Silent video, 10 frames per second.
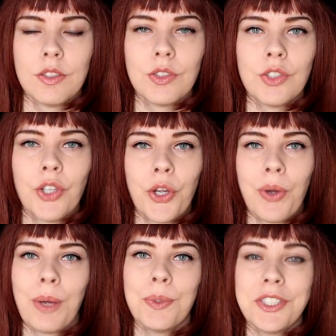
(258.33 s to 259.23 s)
So
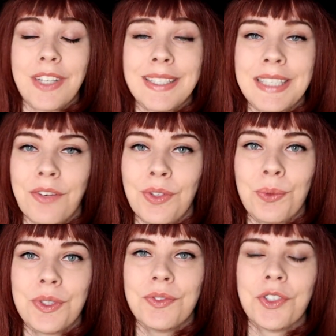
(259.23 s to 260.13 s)
I wish I definitely
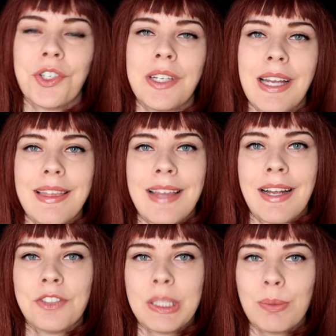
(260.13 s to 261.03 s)
would have known
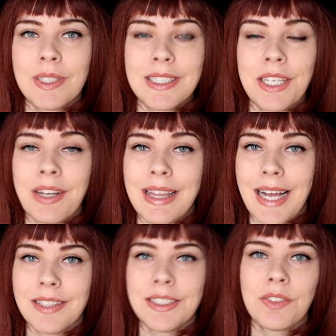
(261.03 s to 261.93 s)
that just because there are
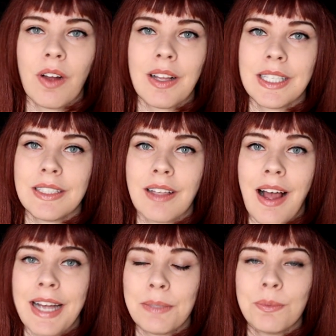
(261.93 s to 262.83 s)
thousands of other
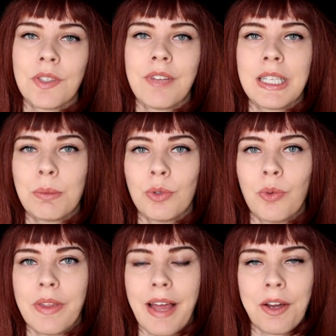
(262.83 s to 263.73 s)
items available
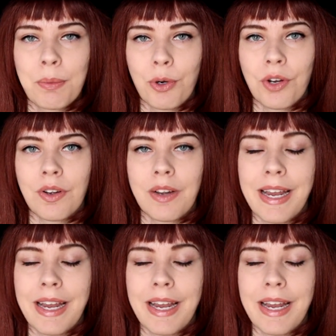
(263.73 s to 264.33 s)
with Harry Potter,